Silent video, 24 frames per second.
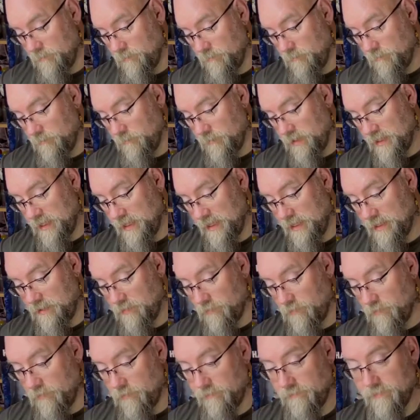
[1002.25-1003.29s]
When they get a
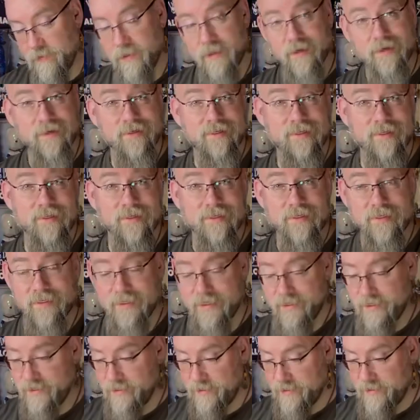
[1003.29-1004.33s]
hold of a license,
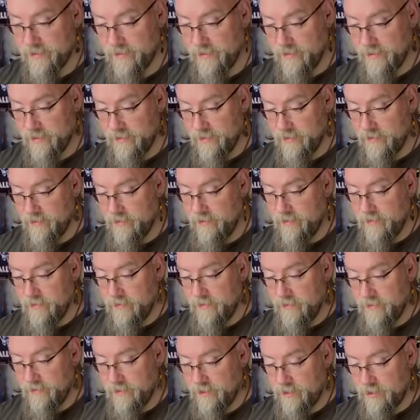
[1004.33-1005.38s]

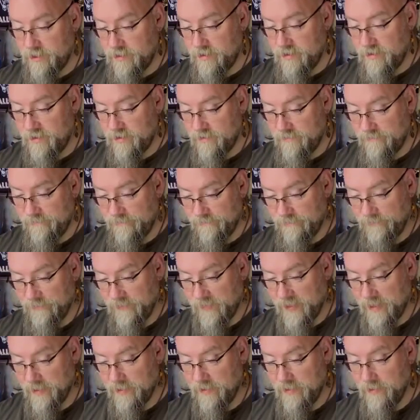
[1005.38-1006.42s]
they sure
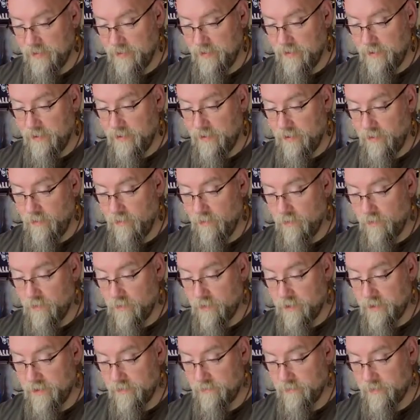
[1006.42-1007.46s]
go all
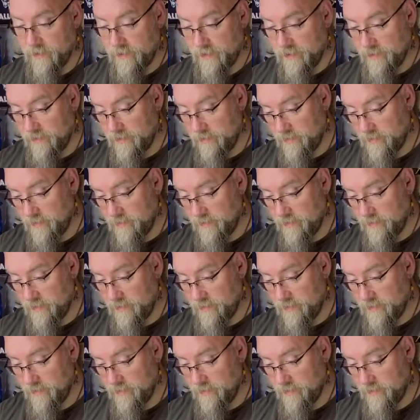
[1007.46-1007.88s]
in with it.